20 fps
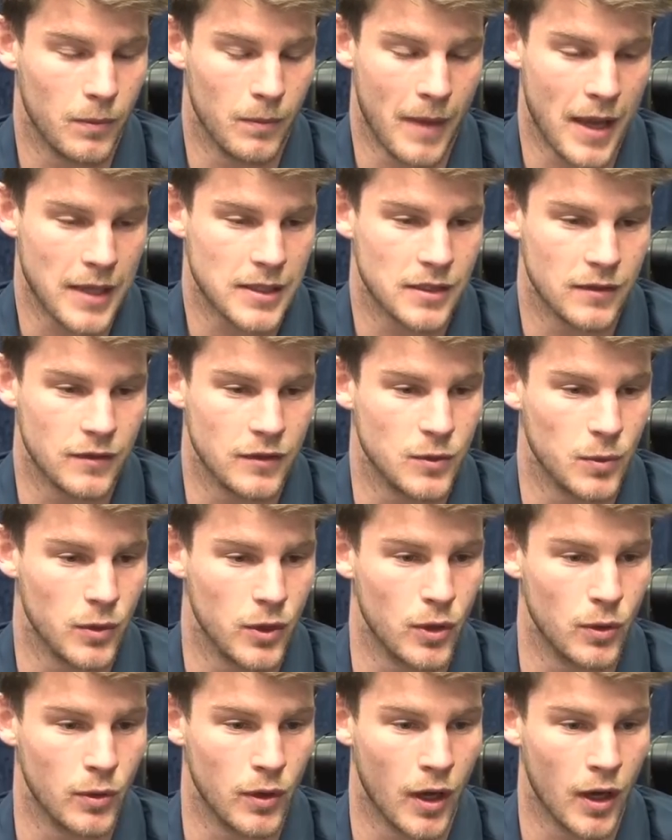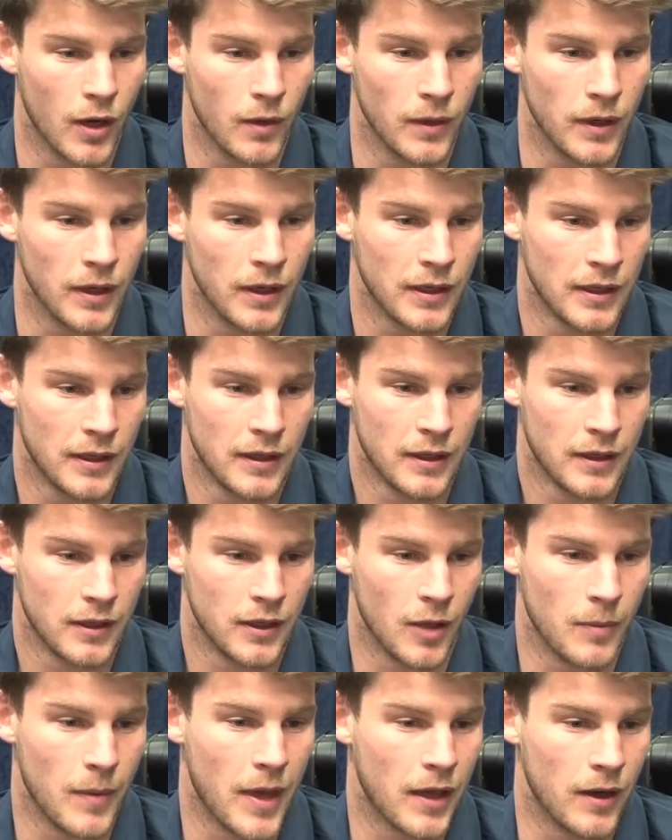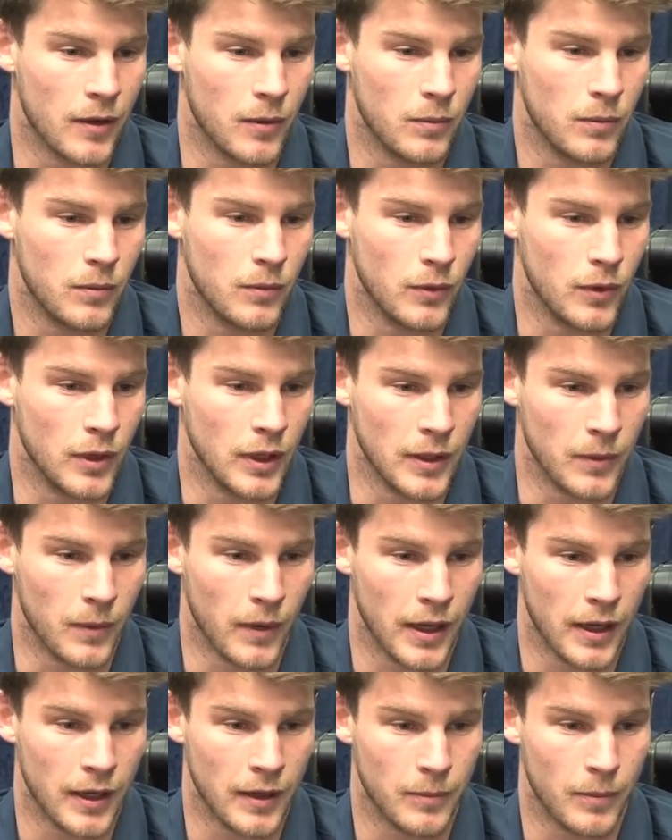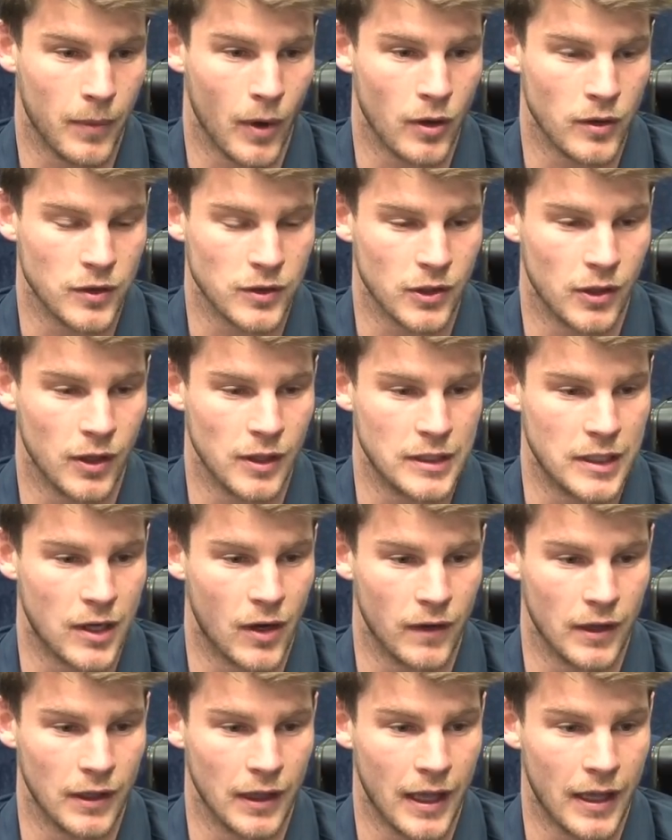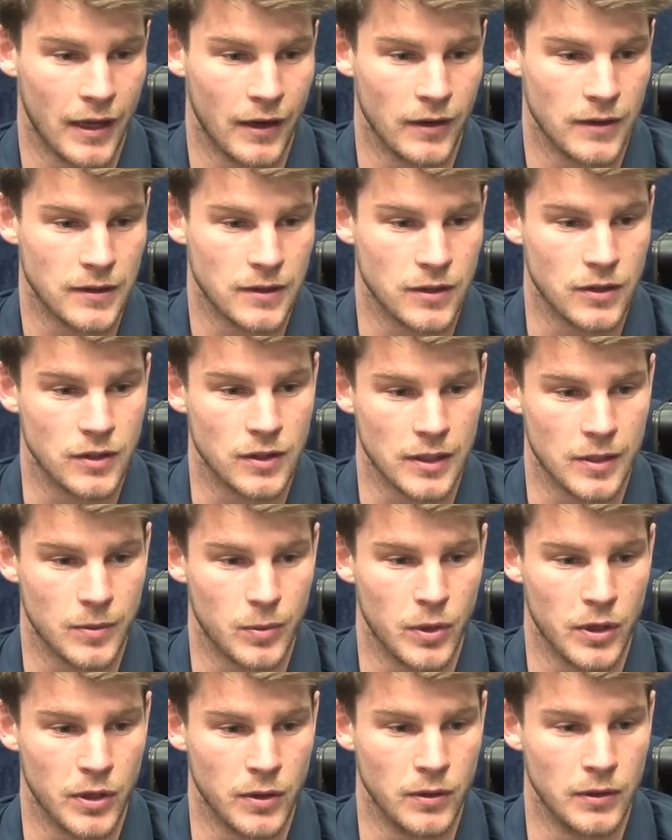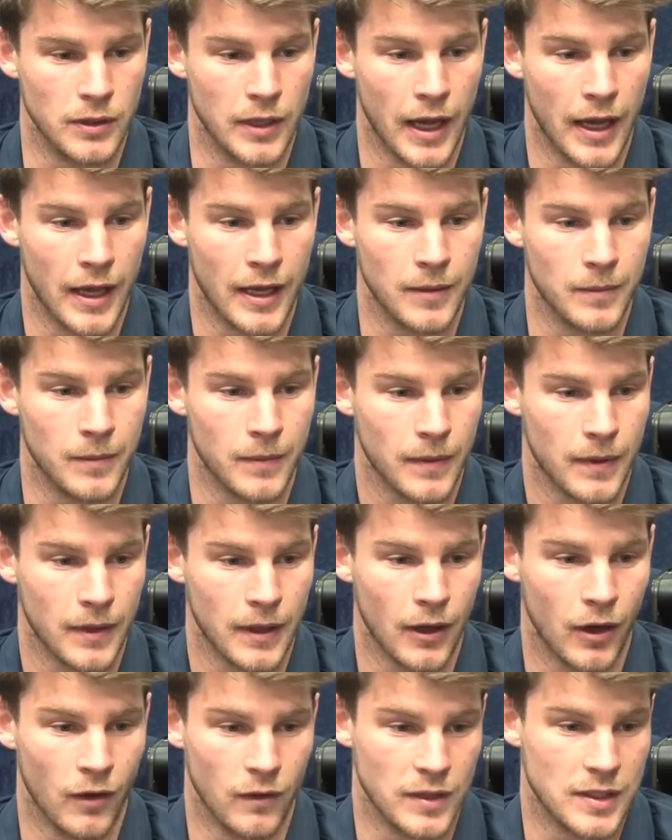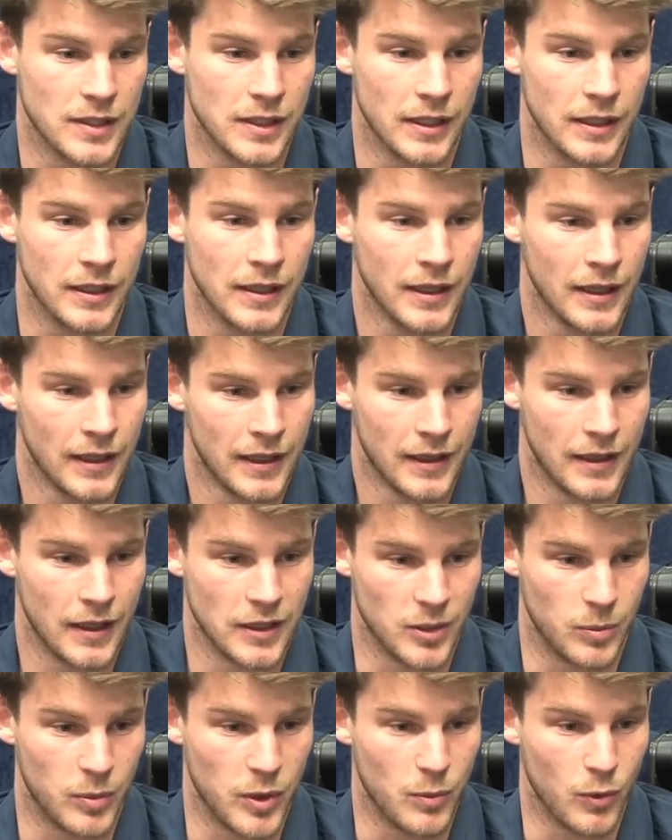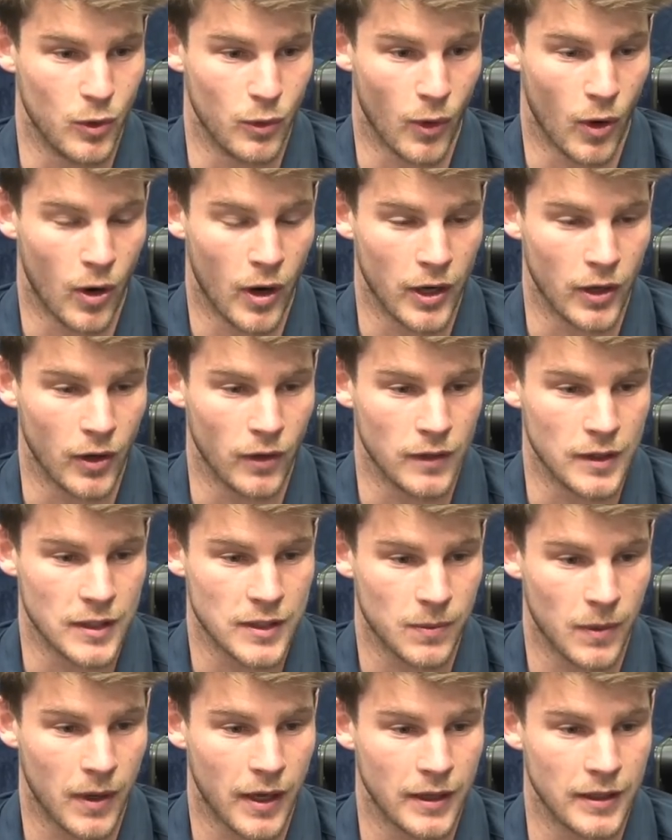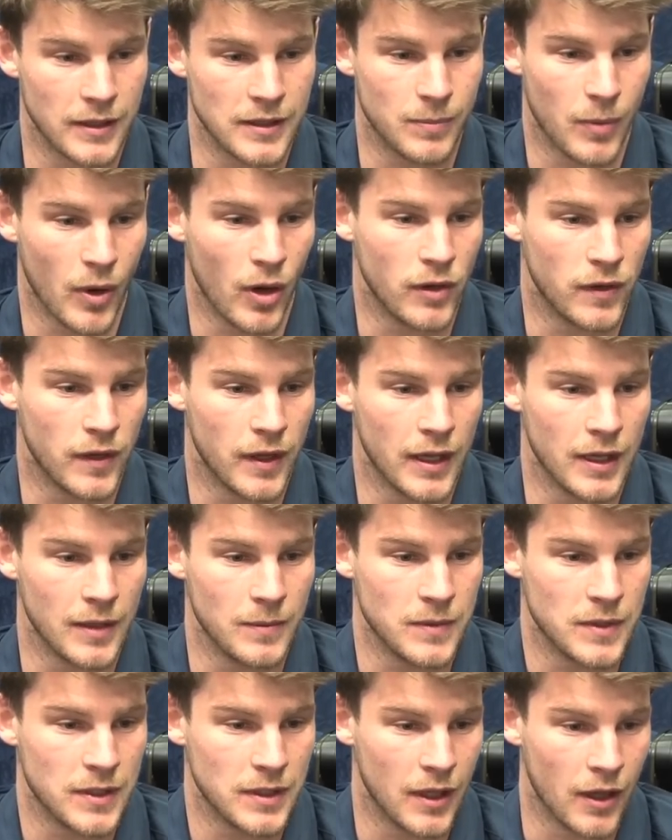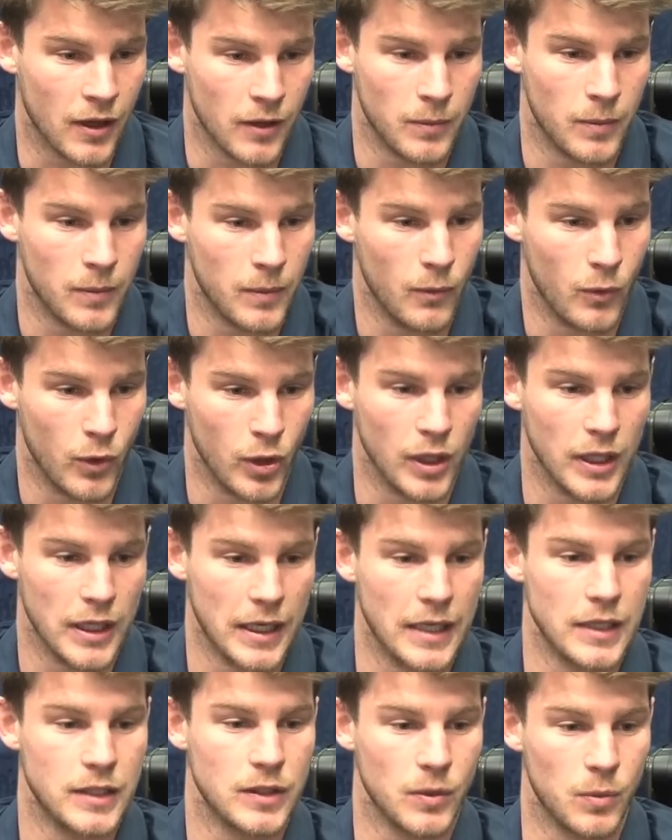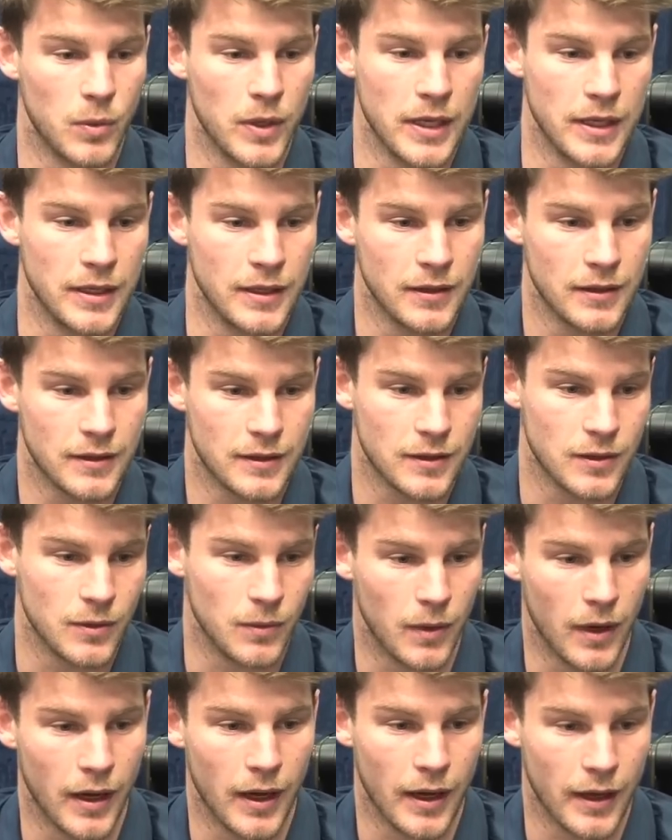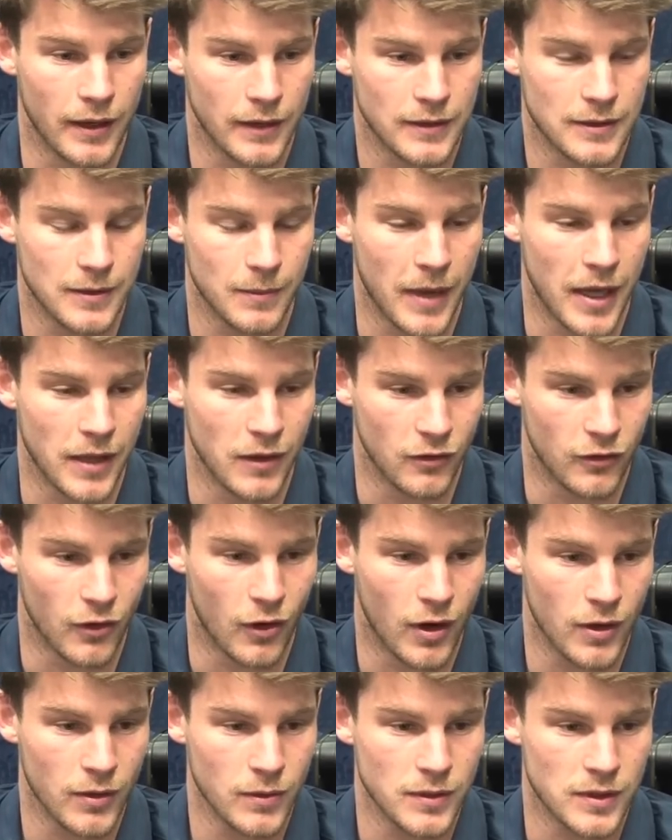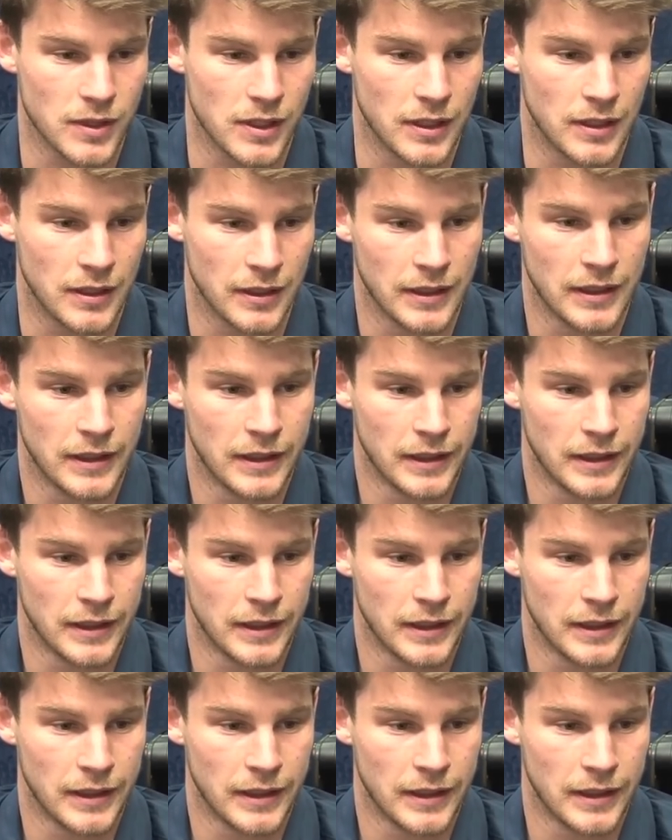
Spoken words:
massive as we all know, and no matter really where both sides are on the ladder, it's usually a pretty good game. Obviously, there's a bit more riding on this one, as both teams really need to win to make the finals, and